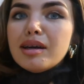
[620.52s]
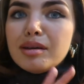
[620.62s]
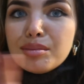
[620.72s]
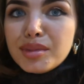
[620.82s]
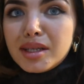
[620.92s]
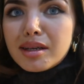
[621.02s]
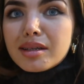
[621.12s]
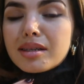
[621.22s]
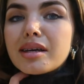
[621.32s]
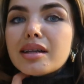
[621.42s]

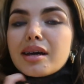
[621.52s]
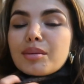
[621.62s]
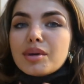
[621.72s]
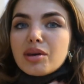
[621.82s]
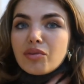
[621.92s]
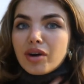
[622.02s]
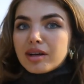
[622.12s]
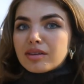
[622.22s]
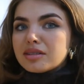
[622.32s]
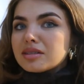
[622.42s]
Immediately, like me
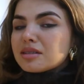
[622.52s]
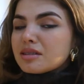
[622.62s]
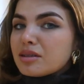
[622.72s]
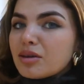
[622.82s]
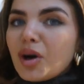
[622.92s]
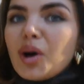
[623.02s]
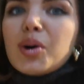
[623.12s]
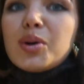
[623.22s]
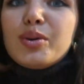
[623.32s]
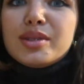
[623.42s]
wearing this
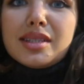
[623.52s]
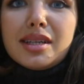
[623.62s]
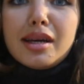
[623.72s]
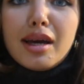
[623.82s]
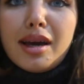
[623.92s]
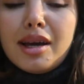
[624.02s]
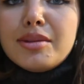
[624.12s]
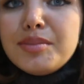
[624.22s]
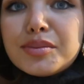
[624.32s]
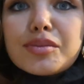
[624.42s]
cozy
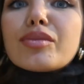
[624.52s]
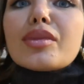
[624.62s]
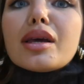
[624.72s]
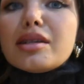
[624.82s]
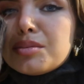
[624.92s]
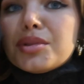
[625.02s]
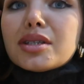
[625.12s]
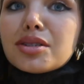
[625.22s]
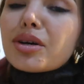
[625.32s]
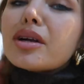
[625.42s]

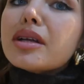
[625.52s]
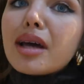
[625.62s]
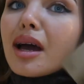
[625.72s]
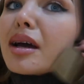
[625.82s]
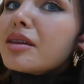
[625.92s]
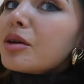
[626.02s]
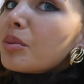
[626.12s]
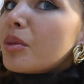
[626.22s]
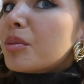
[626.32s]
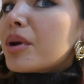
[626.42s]
cashmere turtleneck, the
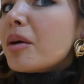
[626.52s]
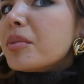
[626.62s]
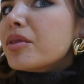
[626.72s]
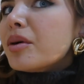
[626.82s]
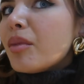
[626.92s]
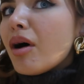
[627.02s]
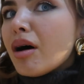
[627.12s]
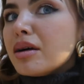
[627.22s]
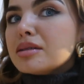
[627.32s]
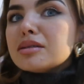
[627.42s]
moment I put them
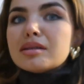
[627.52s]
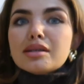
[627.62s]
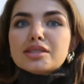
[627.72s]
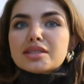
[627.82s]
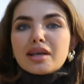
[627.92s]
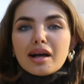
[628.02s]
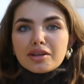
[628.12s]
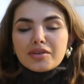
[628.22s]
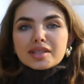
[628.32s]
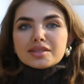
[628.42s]
on, it just
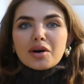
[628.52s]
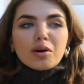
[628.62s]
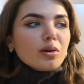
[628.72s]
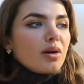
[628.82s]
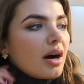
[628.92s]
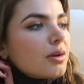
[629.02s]
elevates the whole